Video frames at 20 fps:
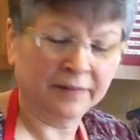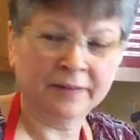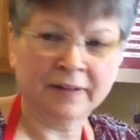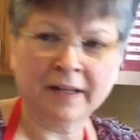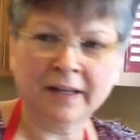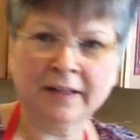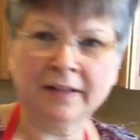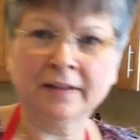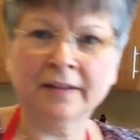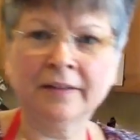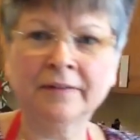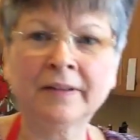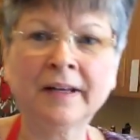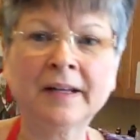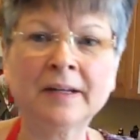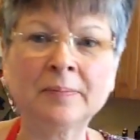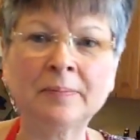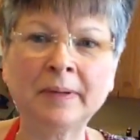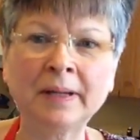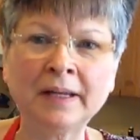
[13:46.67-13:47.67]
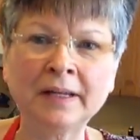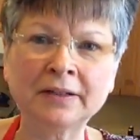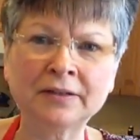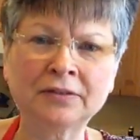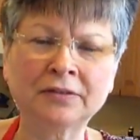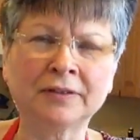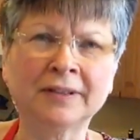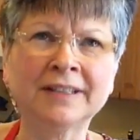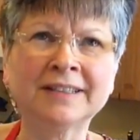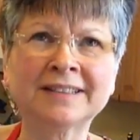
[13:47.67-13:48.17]
got a
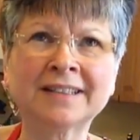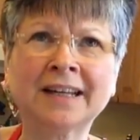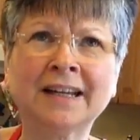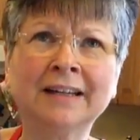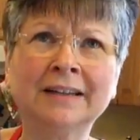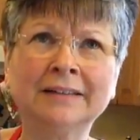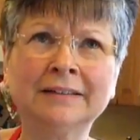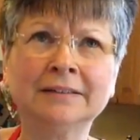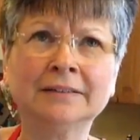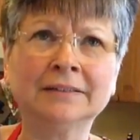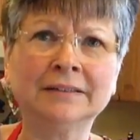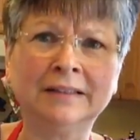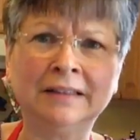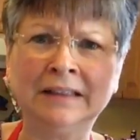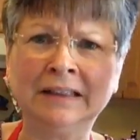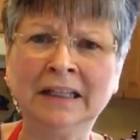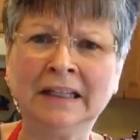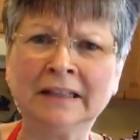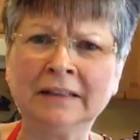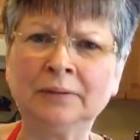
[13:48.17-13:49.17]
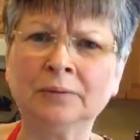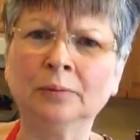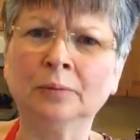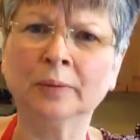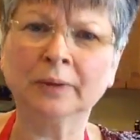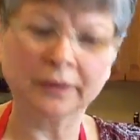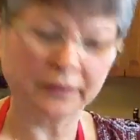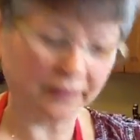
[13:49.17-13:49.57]
pantry, and it's got a lot of weird